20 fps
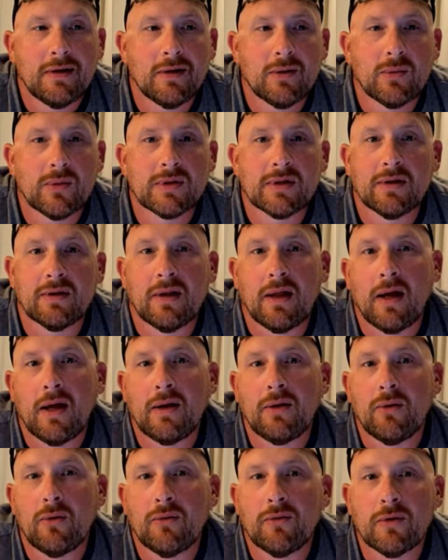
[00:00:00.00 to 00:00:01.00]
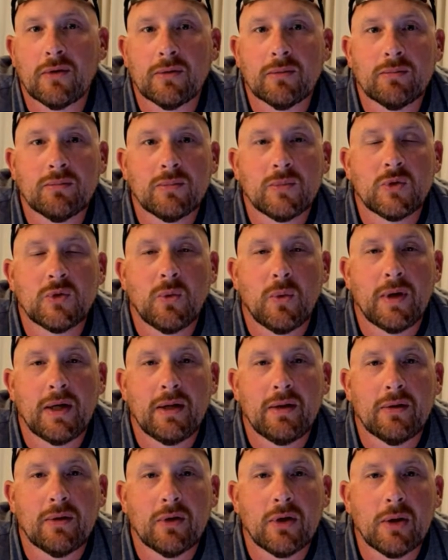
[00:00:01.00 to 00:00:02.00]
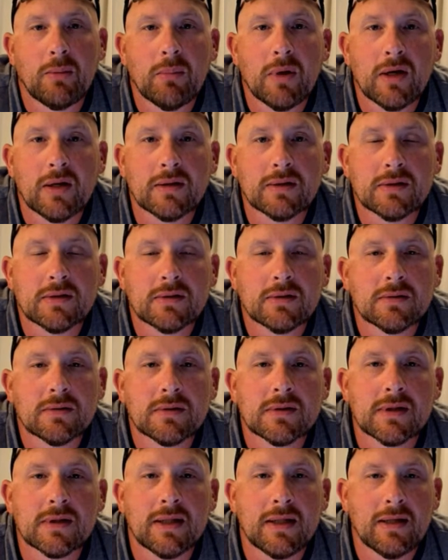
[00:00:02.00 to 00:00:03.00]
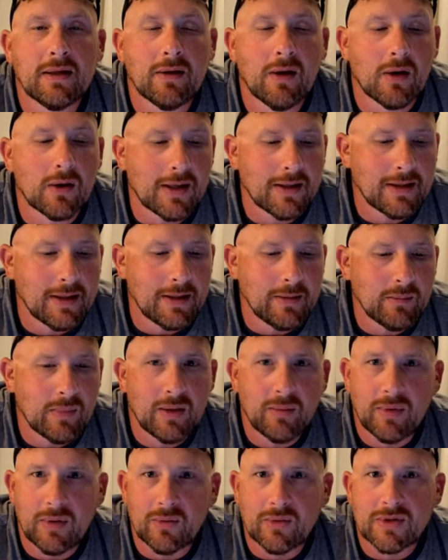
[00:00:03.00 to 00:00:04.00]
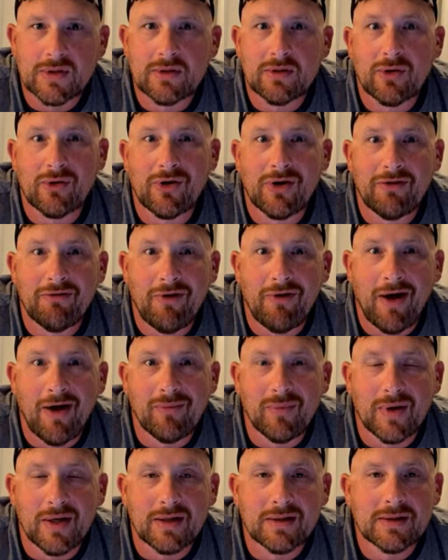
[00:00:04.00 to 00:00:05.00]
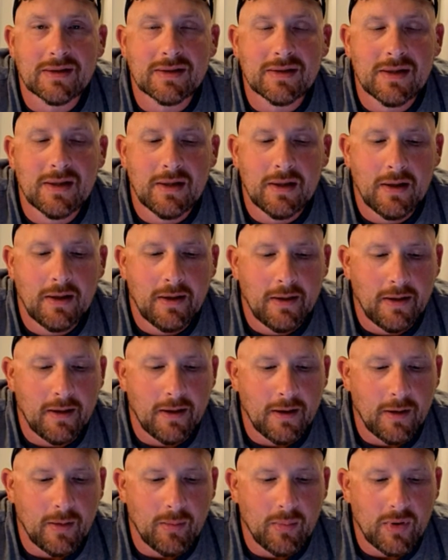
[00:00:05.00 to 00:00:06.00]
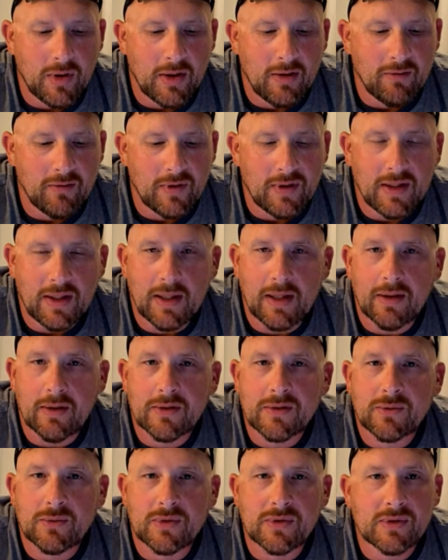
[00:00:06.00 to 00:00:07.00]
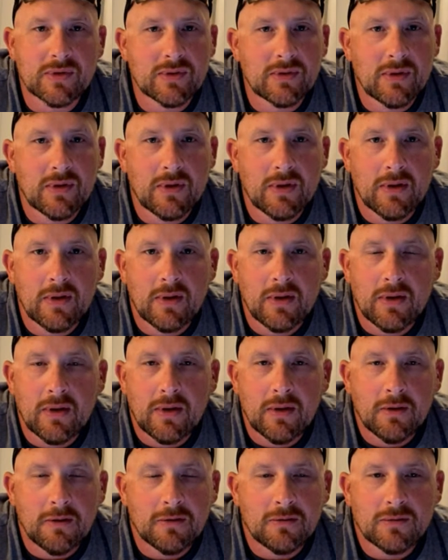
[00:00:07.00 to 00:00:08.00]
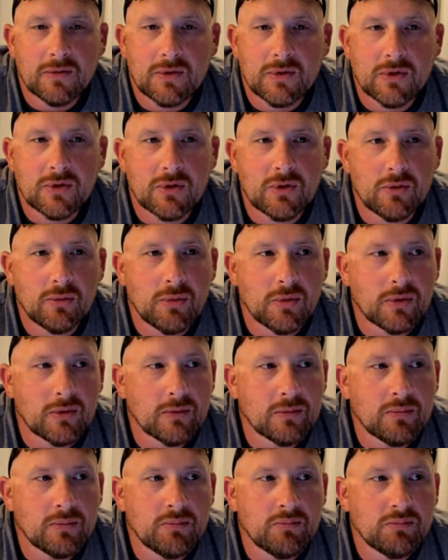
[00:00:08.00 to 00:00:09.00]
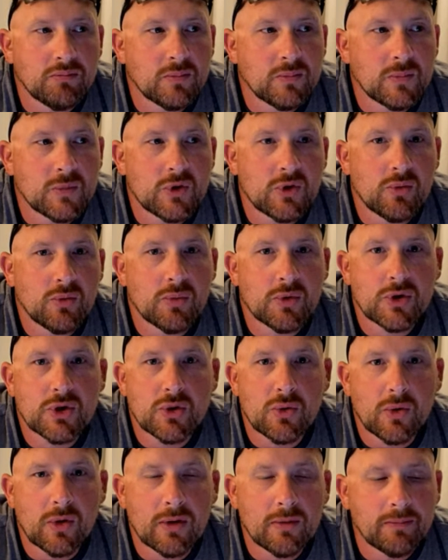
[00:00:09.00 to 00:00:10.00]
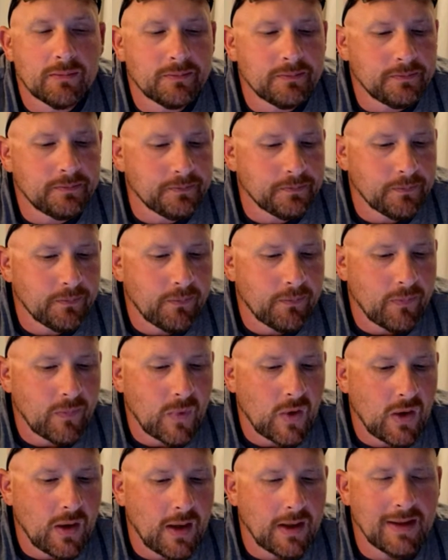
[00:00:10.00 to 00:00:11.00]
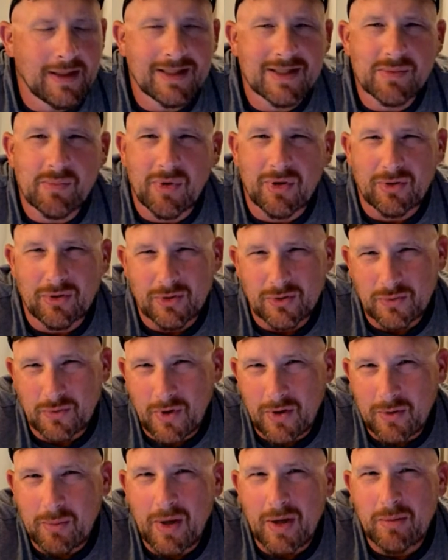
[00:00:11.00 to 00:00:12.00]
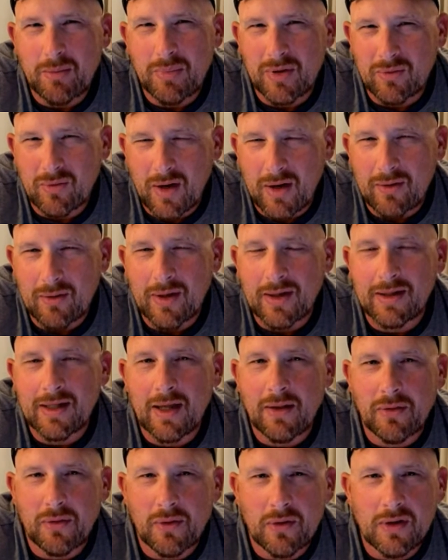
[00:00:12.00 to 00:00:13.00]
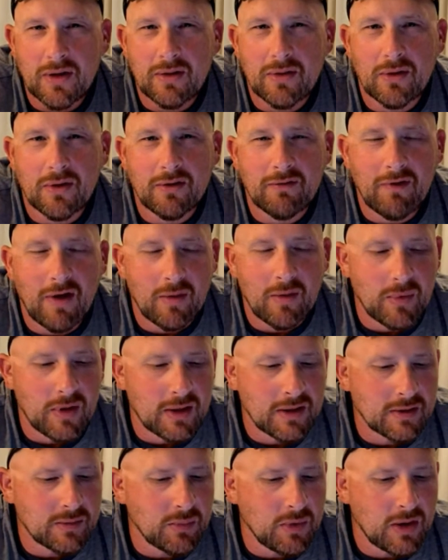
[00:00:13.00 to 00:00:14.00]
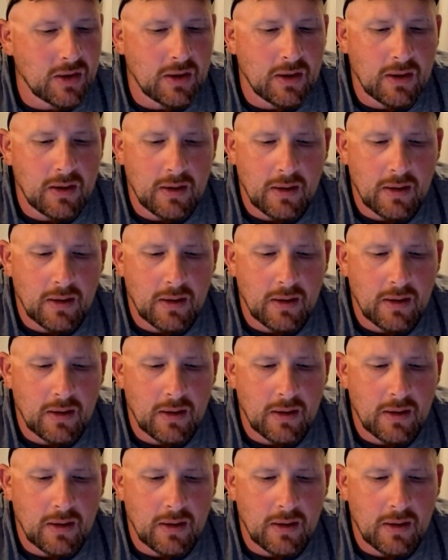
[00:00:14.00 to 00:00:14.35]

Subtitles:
a line over 20, 30 minutes. Slinky Dog, I think maybe was 35 minutes, but everything else was super super short. I think Smuggler's Run might have been right around that 30, 35 minutes, but